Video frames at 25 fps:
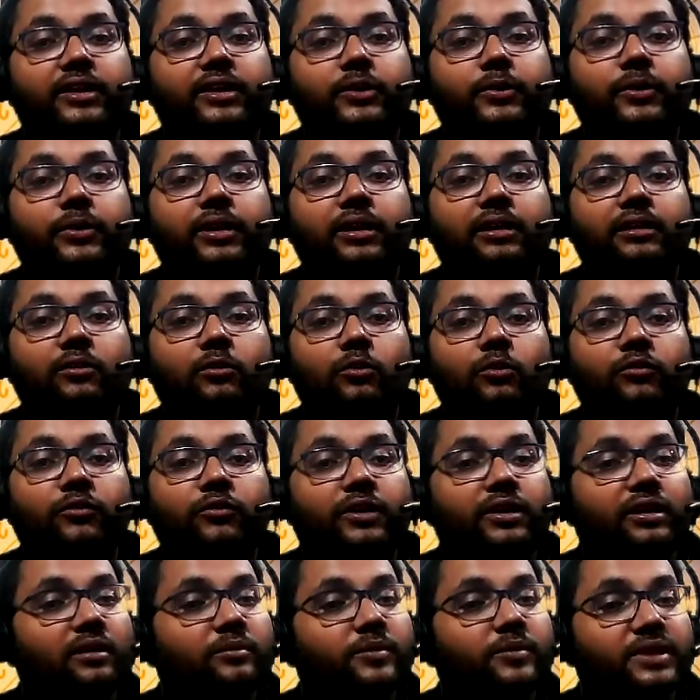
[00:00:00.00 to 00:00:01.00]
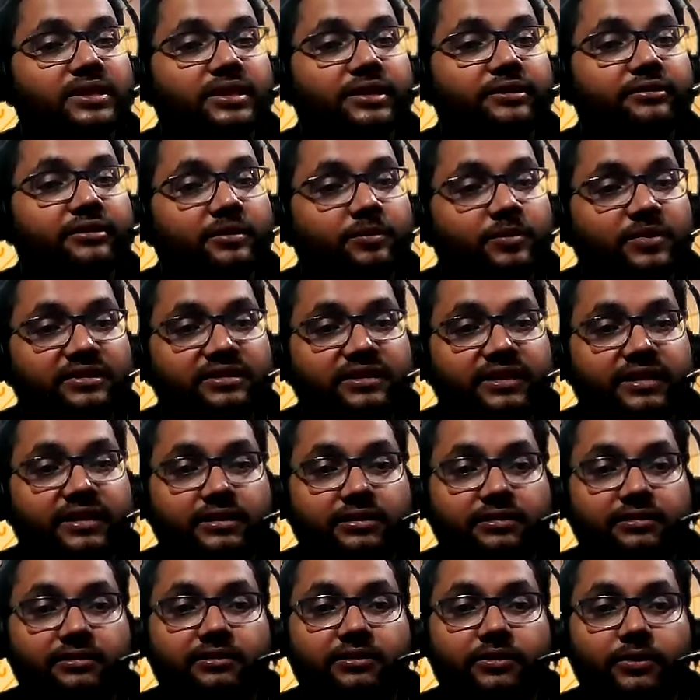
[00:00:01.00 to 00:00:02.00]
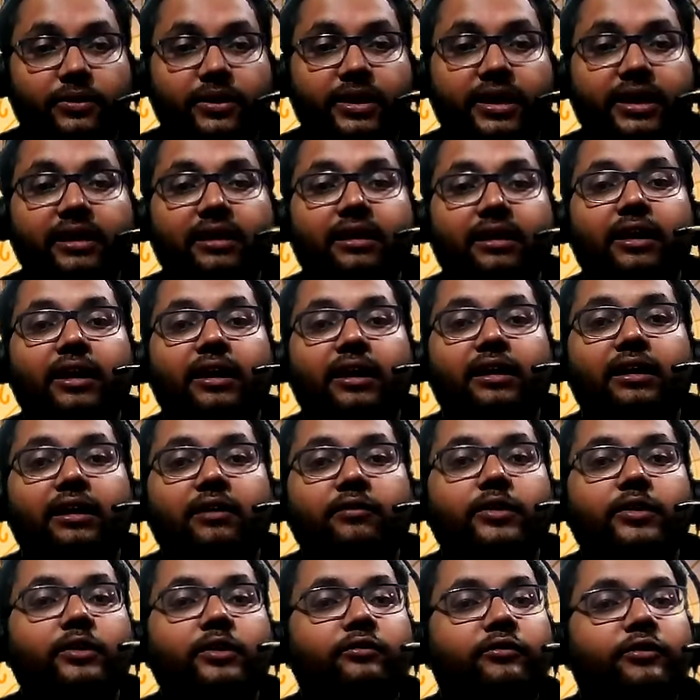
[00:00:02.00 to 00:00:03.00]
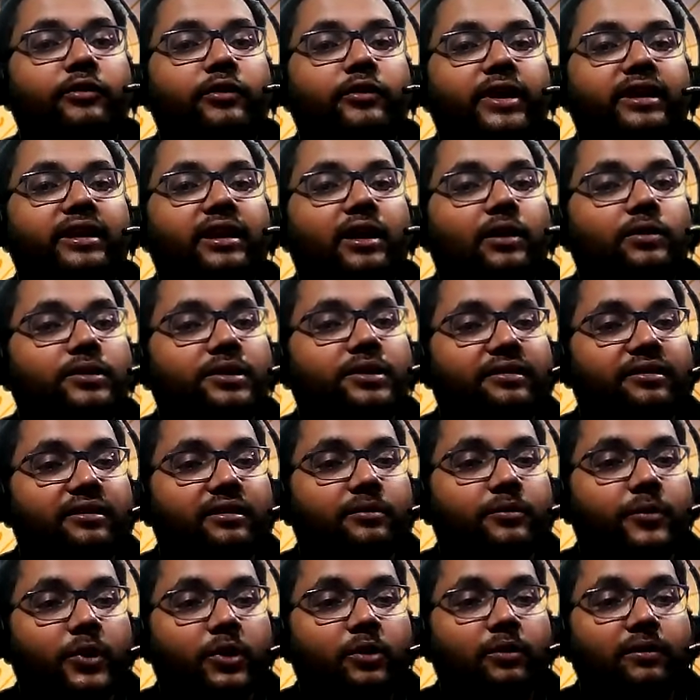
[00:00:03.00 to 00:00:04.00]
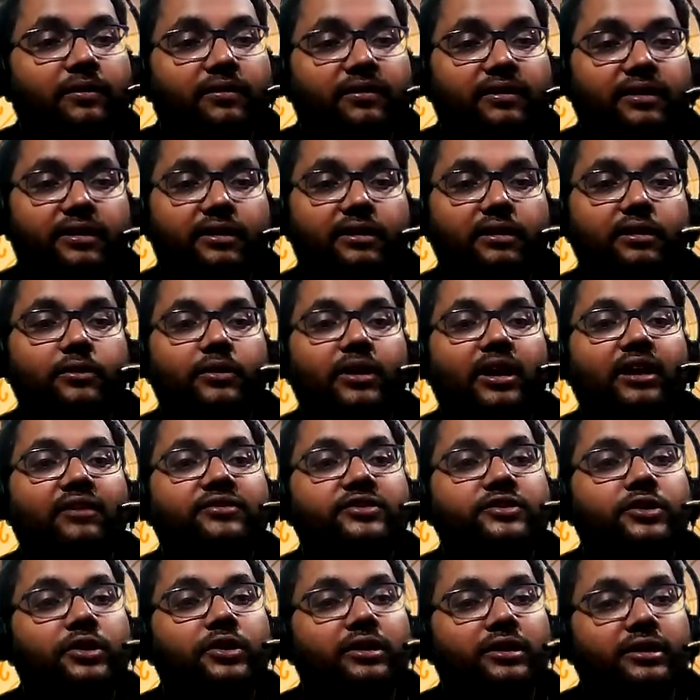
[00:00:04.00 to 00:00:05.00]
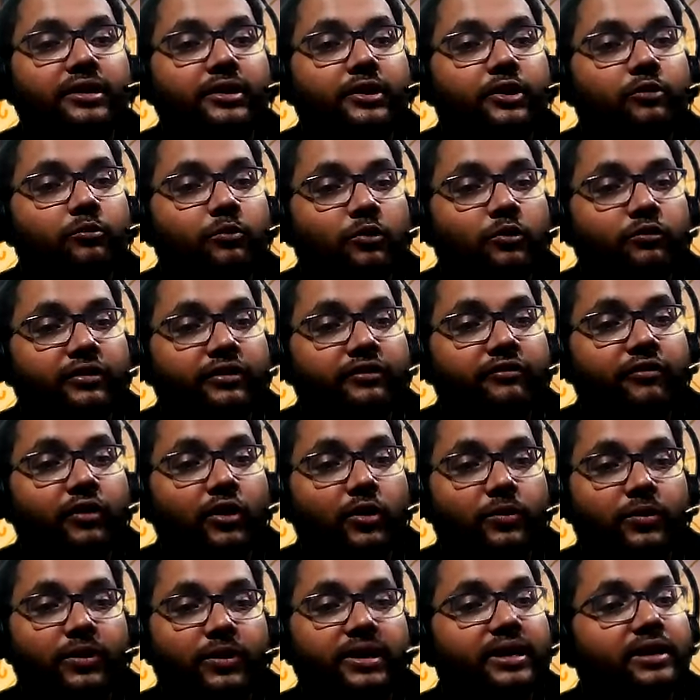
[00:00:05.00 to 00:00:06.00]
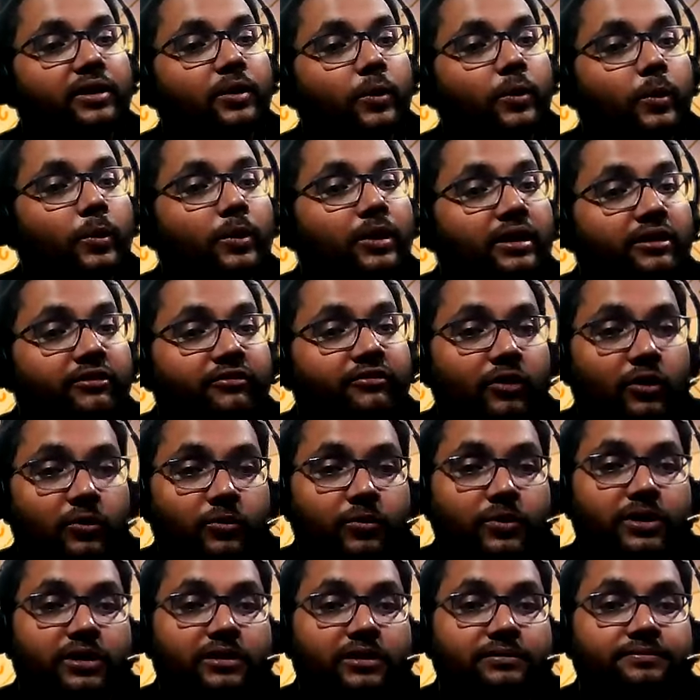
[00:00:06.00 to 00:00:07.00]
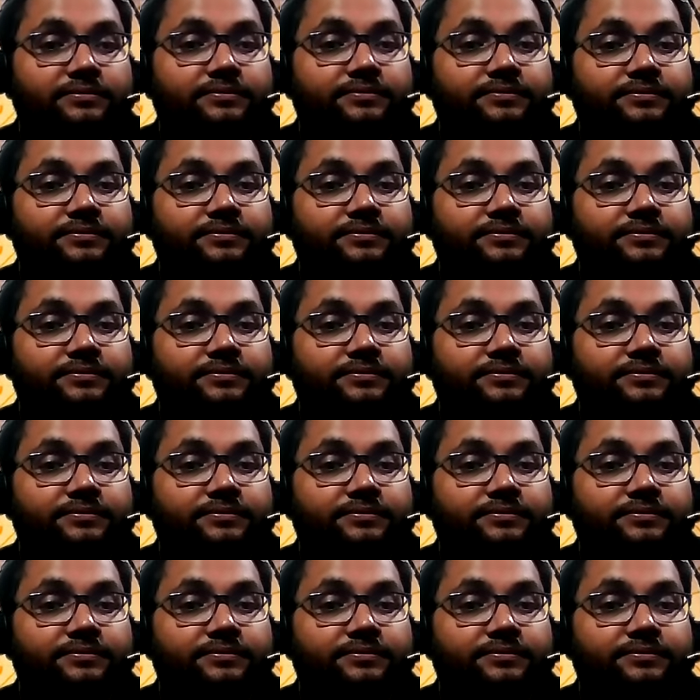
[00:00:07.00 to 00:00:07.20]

that you will overcome it hundred percent. Okay, even if you encounter some new obstacle, you have to continue moving forward and only forward.